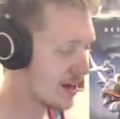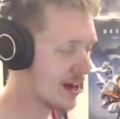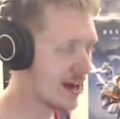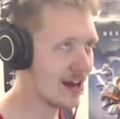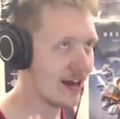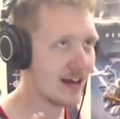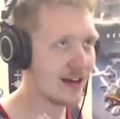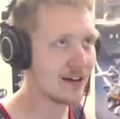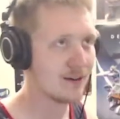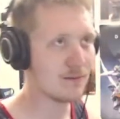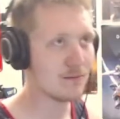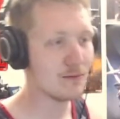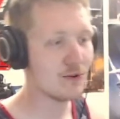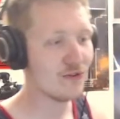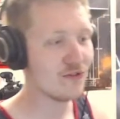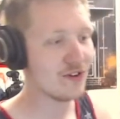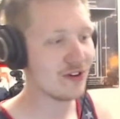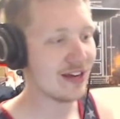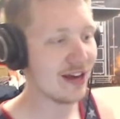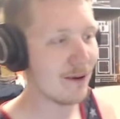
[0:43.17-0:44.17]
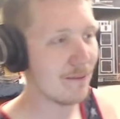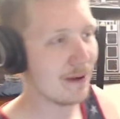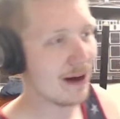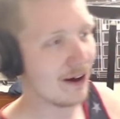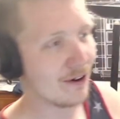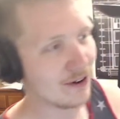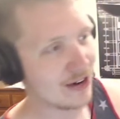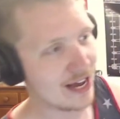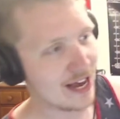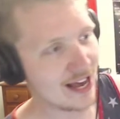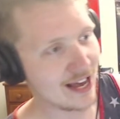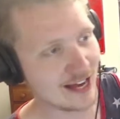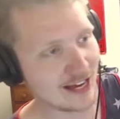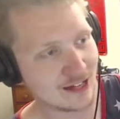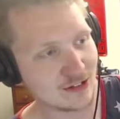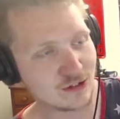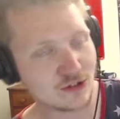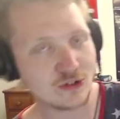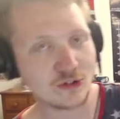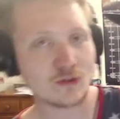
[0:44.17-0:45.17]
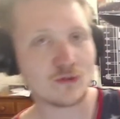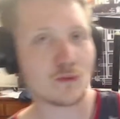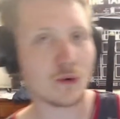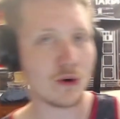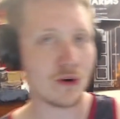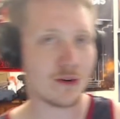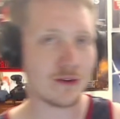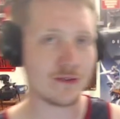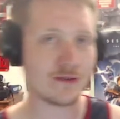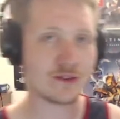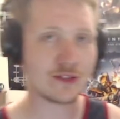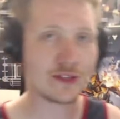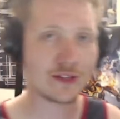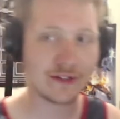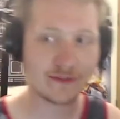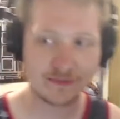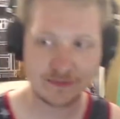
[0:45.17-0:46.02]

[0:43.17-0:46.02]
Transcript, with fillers: A movie about a two wolves.